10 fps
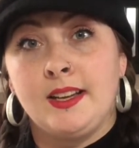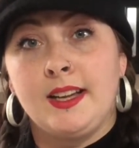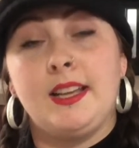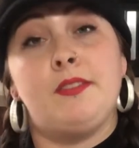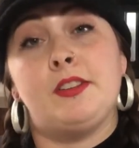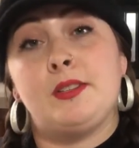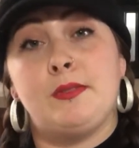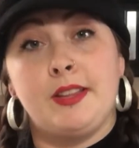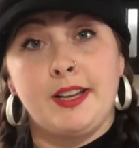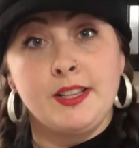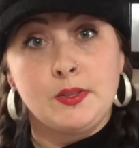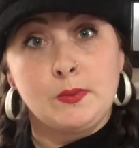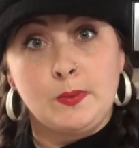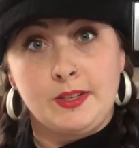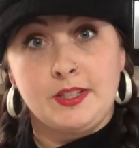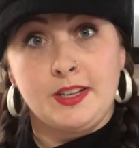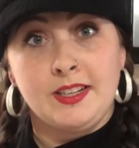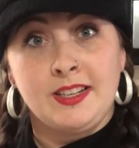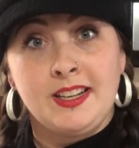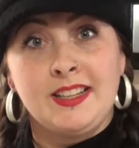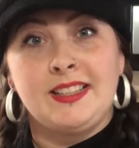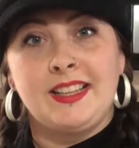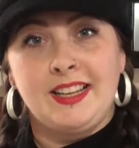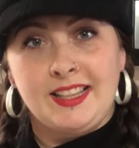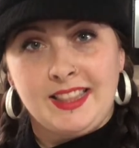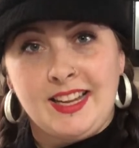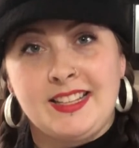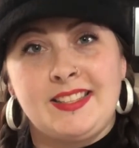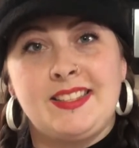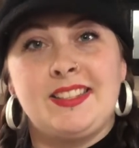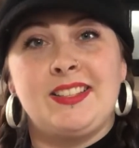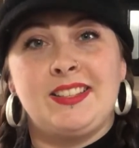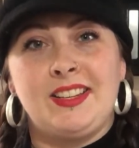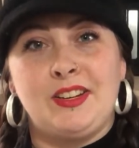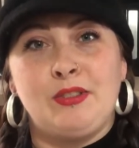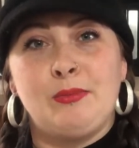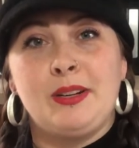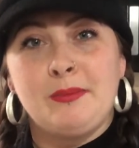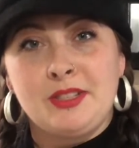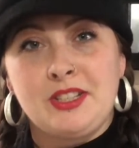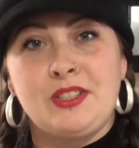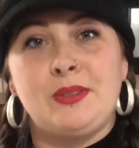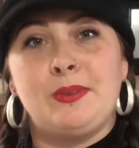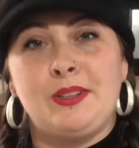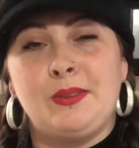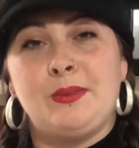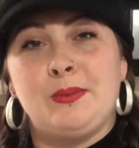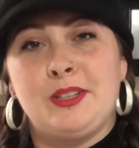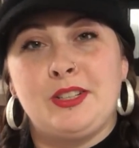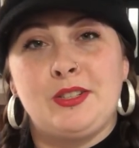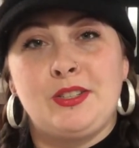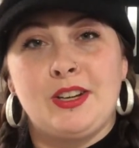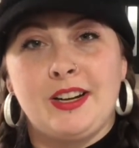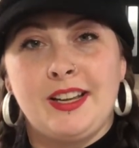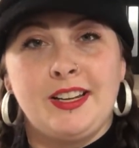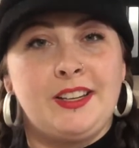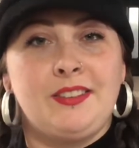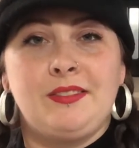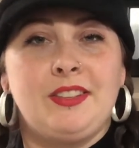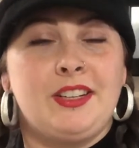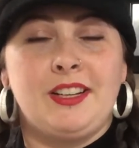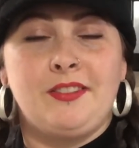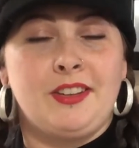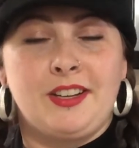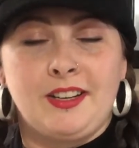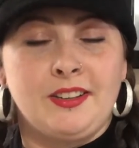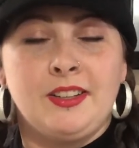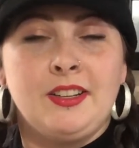And if you're somewhere that gets winter, they can last, you know, pretty much until when the winter's starting, and you're not even gonna